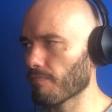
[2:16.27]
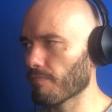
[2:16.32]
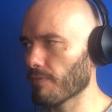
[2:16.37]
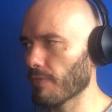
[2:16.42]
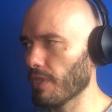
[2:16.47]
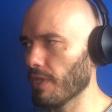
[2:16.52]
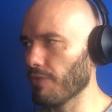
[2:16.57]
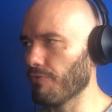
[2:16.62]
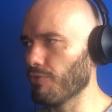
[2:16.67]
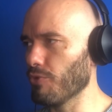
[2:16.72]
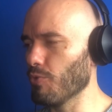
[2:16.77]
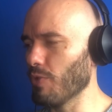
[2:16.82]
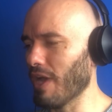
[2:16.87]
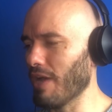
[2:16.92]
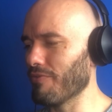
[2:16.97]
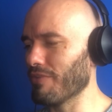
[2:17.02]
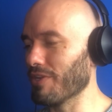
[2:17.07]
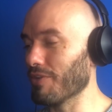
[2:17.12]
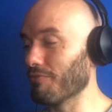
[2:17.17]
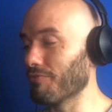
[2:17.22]
If you
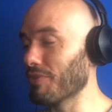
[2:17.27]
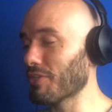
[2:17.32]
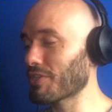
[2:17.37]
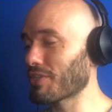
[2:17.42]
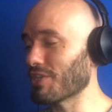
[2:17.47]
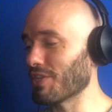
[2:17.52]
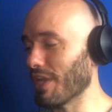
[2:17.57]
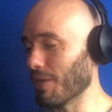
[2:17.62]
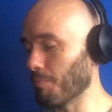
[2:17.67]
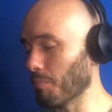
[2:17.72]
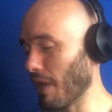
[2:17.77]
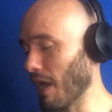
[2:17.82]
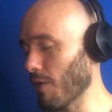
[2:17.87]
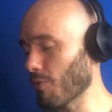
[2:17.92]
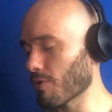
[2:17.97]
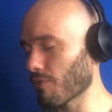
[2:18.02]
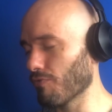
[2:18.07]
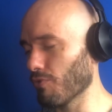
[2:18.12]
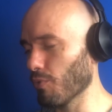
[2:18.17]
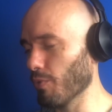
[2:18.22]
have an efficient and
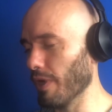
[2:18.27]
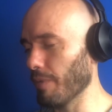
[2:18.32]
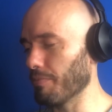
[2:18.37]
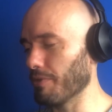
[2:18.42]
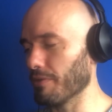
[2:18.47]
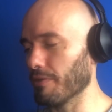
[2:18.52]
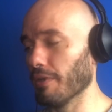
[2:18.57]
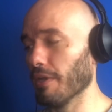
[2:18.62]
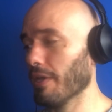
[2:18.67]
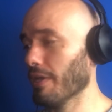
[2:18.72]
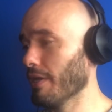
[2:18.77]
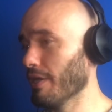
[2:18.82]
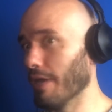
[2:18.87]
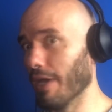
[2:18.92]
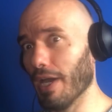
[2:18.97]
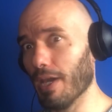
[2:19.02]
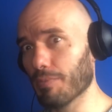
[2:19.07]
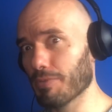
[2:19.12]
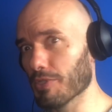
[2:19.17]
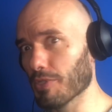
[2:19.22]
powerful weapon,
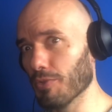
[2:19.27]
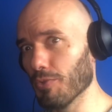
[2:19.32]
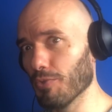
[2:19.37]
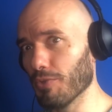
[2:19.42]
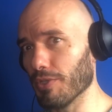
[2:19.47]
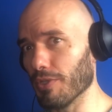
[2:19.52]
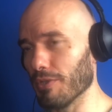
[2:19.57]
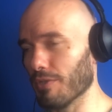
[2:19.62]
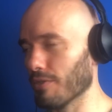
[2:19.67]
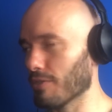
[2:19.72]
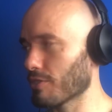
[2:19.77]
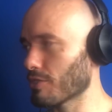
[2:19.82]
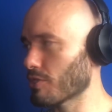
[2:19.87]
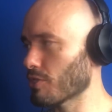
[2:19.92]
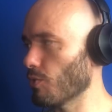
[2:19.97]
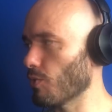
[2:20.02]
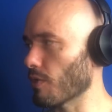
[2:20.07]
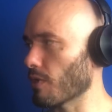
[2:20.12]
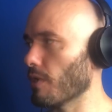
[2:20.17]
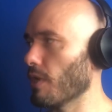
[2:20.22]
absolutely,
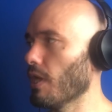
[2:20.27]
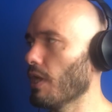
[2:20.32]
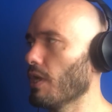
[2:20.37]
sure.